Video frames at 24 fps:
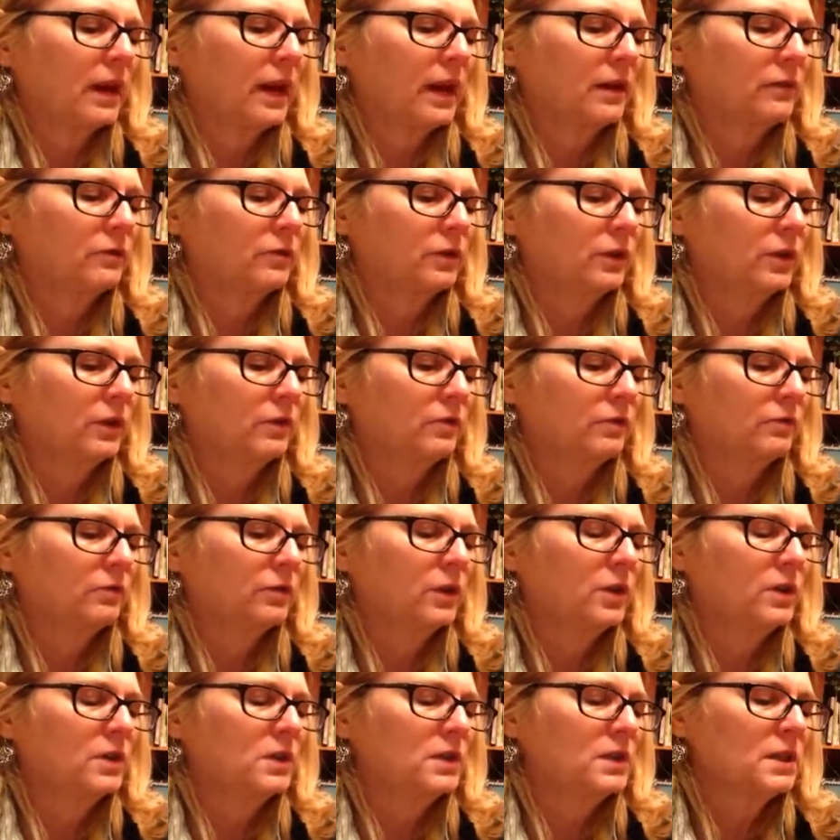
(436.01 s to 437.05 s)
and for the
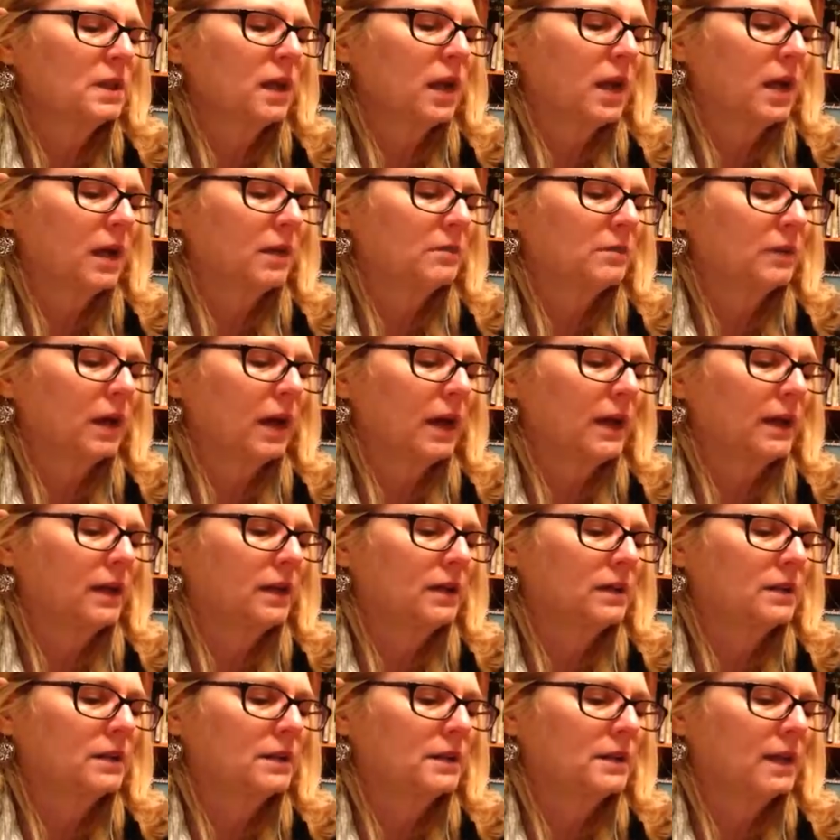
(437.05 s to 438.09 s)
first time I
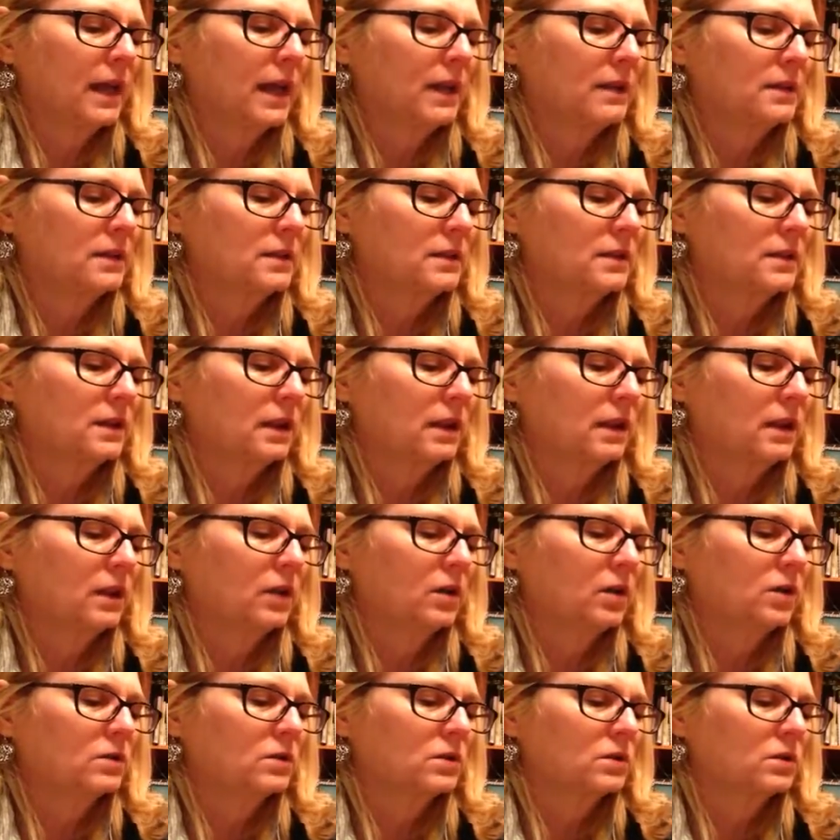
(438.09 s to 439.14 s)
could sense that he
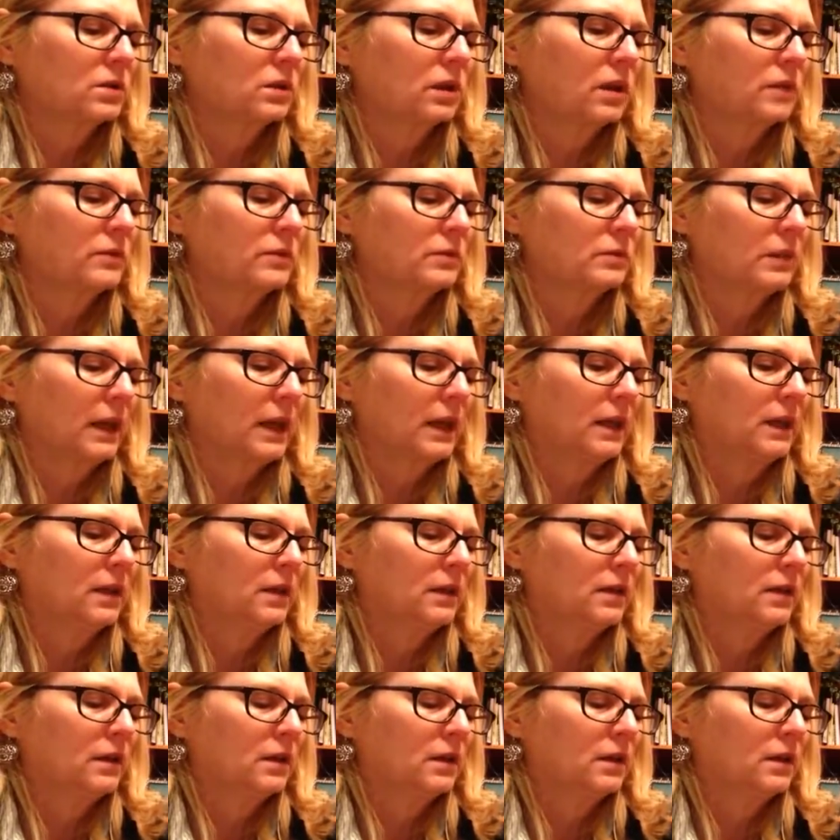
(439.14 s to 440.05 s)
also loved me.